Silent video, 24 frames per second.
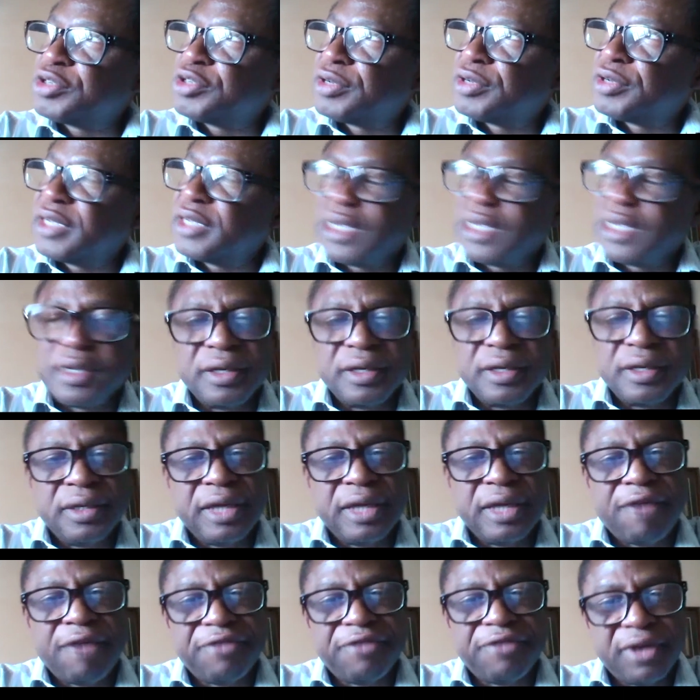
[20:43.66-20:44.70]
in
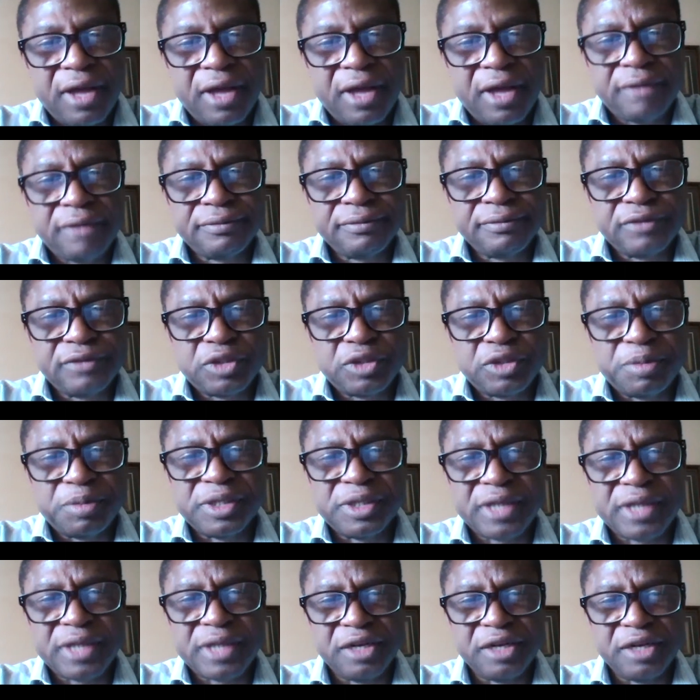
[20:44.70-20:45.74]
Africa,
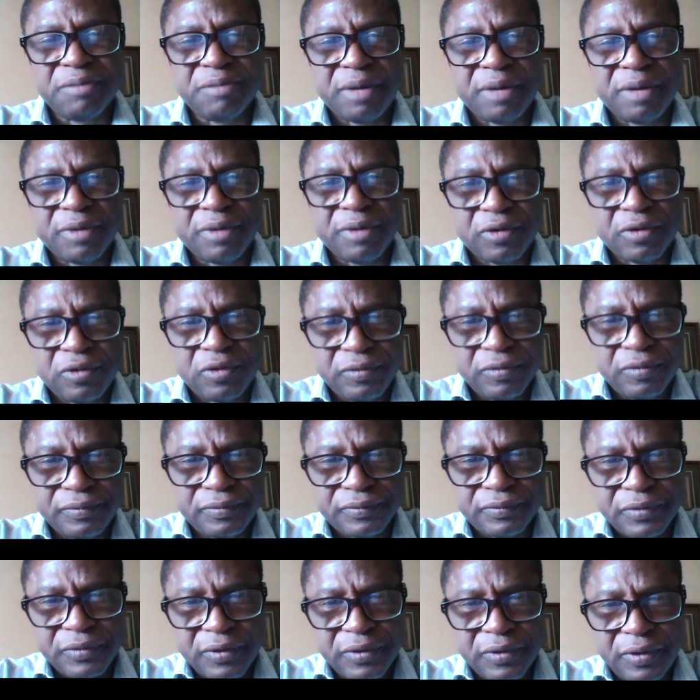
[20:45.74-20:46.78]
especially in Bamako,
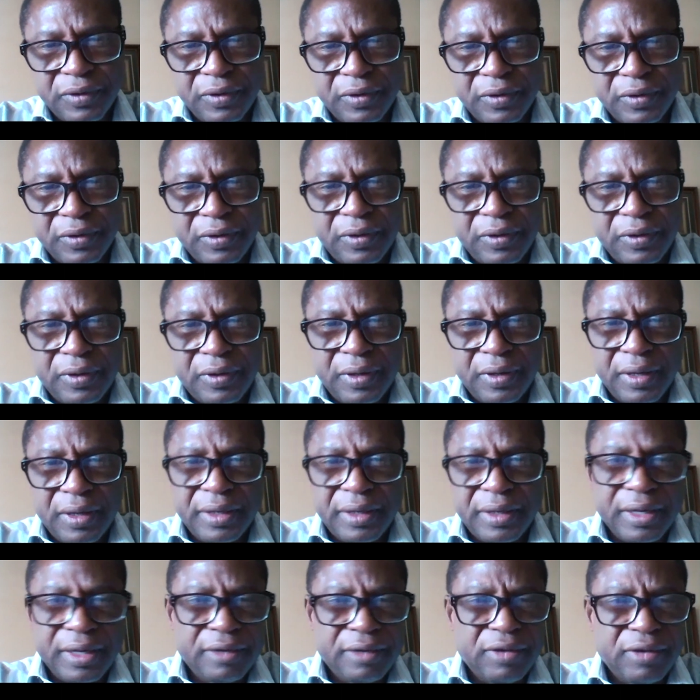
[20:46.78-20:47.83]
and
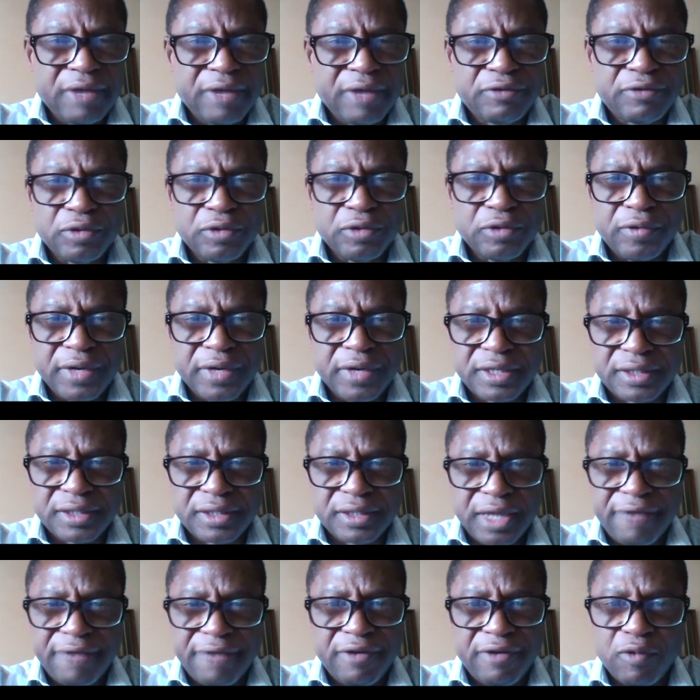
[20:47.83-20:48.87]
then you have to greet
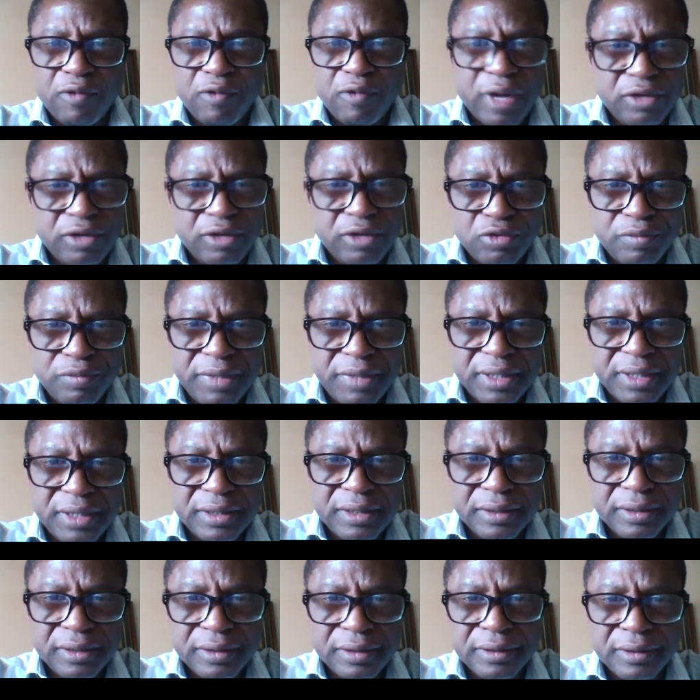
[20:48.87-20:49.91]
everyone you meet.
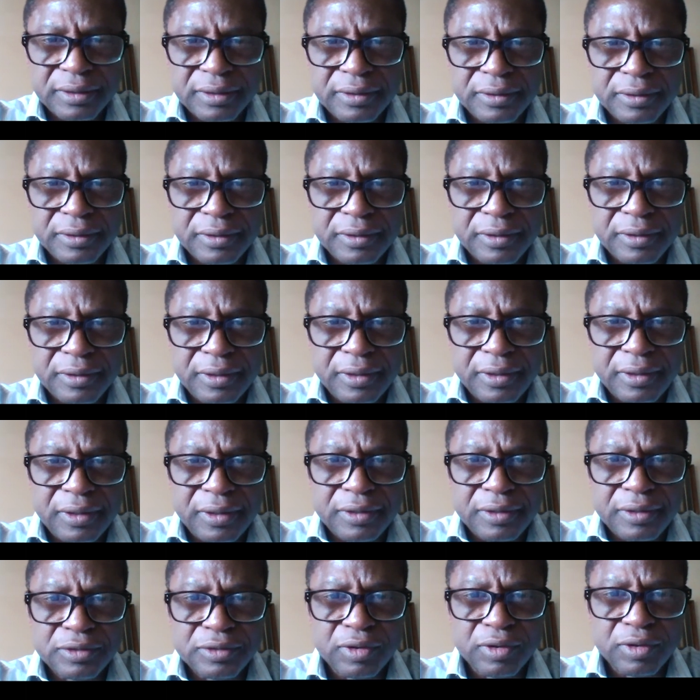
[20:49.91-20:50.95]

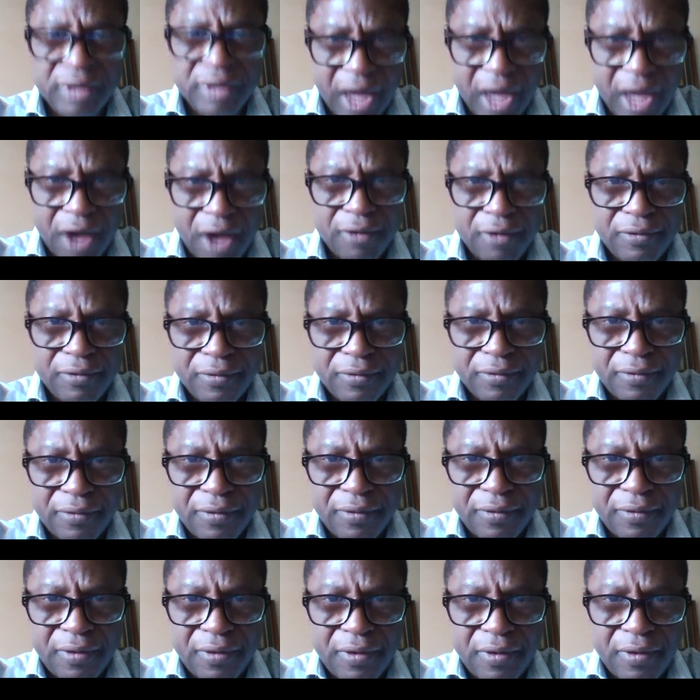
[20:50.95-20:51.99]
So now
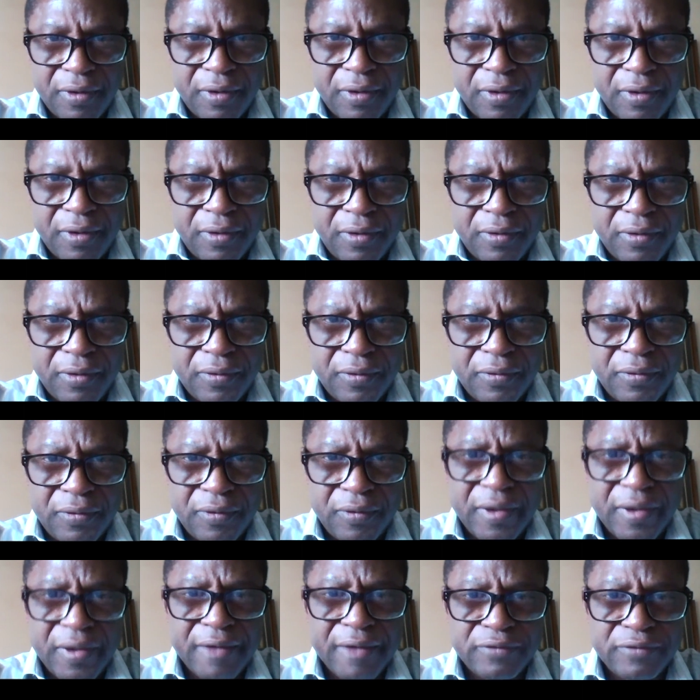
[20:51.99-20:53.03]

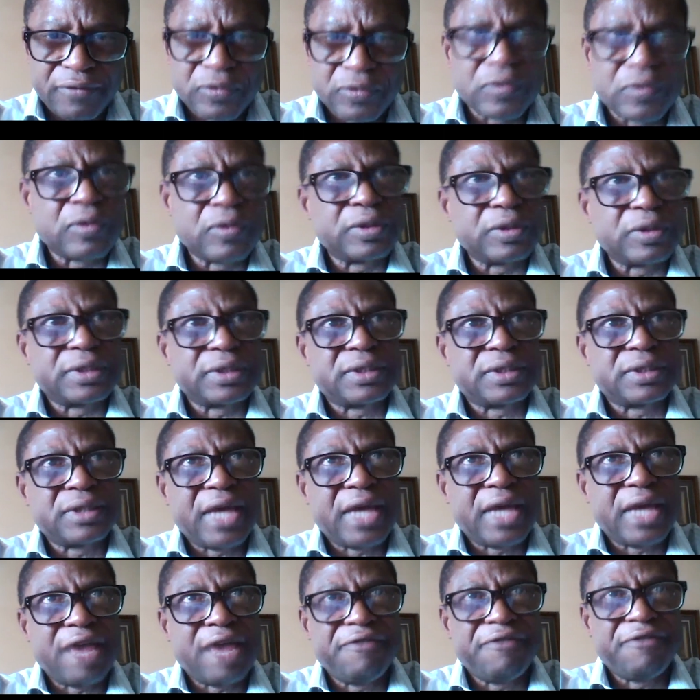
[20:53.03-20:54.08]
you have to
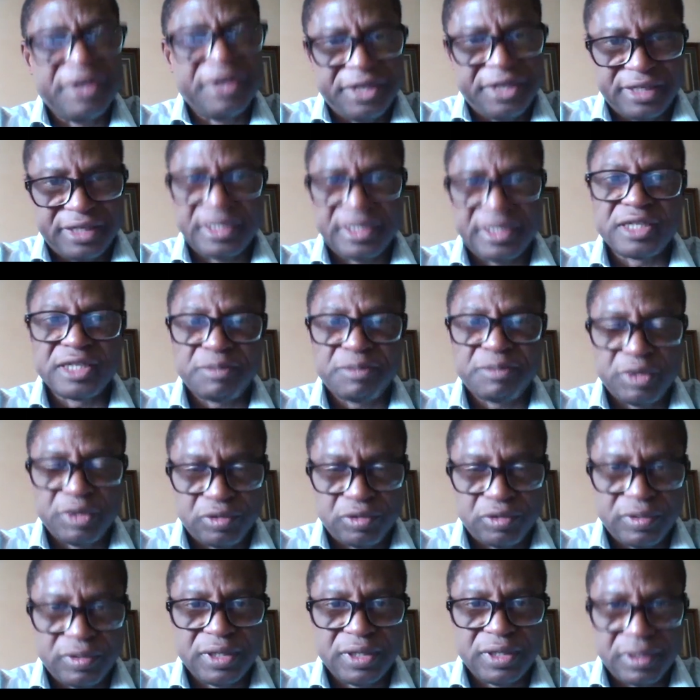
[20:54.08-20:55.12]
have a distance
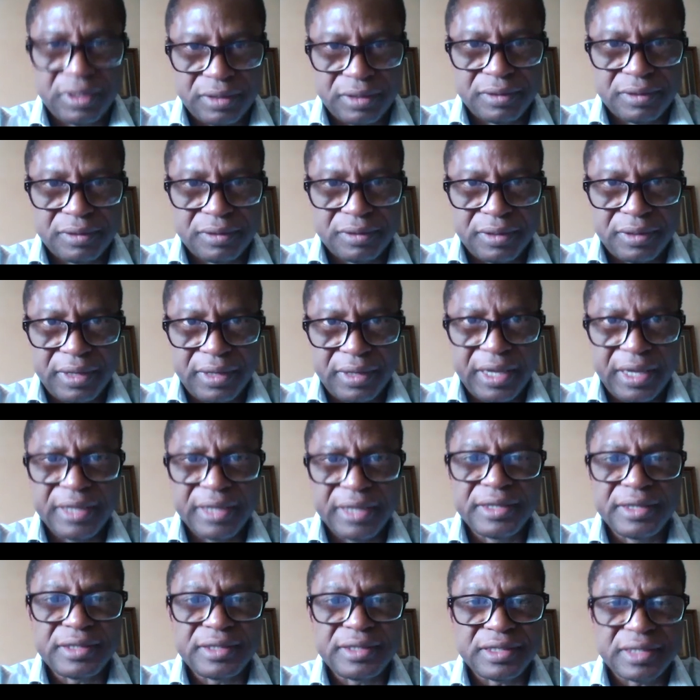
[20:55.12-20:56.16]
between, and
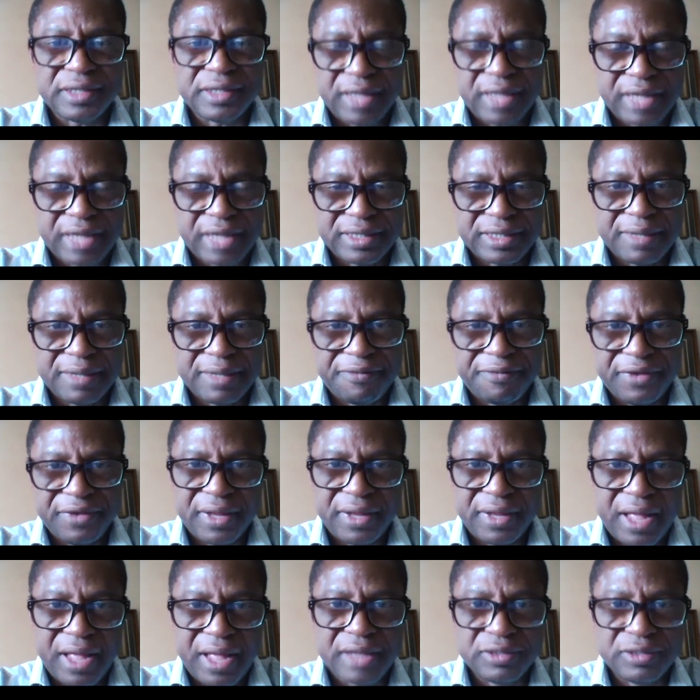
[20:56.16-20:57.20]
this is not something
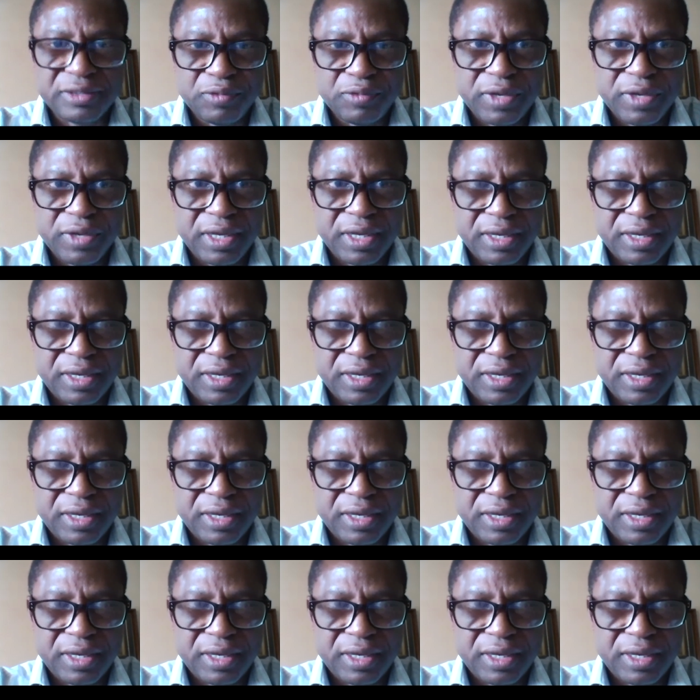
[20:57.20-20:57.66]
that we